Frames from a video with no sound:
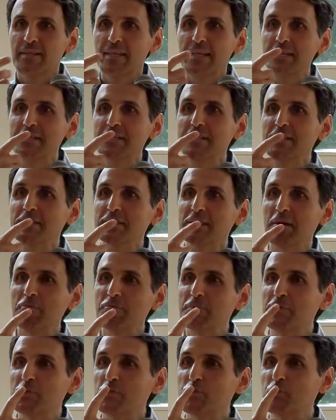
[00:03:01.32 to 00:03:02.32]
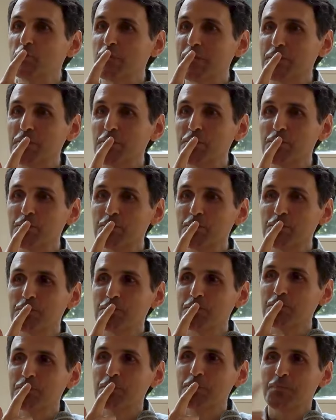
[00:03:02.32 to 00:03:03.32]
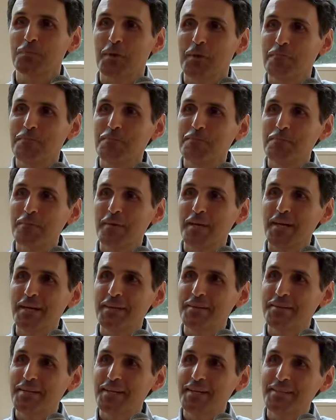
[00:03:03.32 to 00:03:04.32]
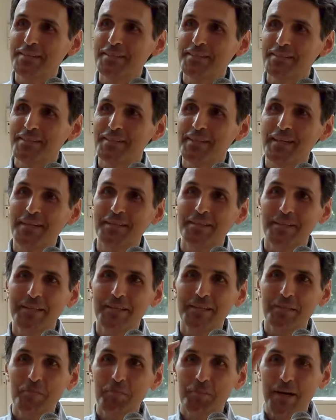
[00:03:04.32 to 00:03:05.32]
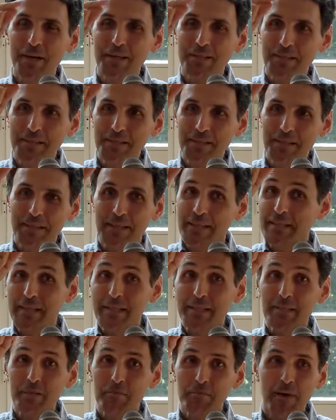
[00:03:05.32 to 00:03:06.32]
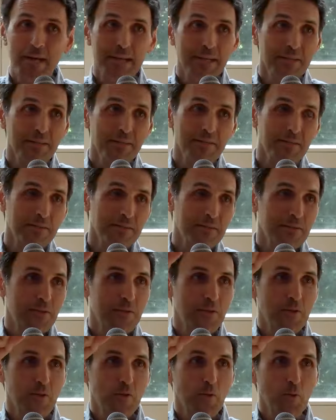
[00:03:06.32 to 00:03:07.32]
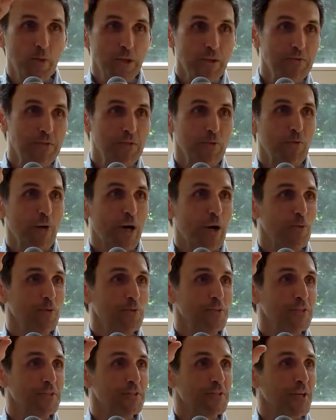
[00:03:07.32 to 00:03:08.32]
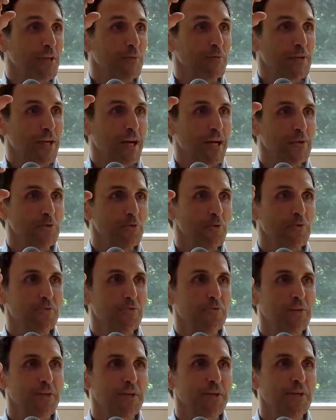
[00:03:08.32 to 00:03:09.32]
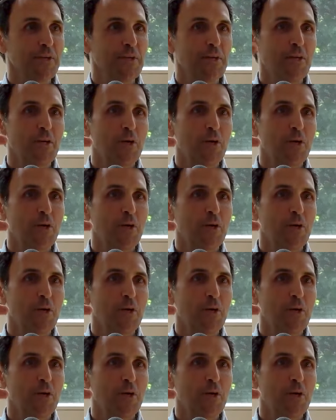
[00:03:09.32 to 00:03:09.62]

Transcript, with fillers: eating something sweet. And then, and then the body, the, the mind weaves around it some kind of a, uh,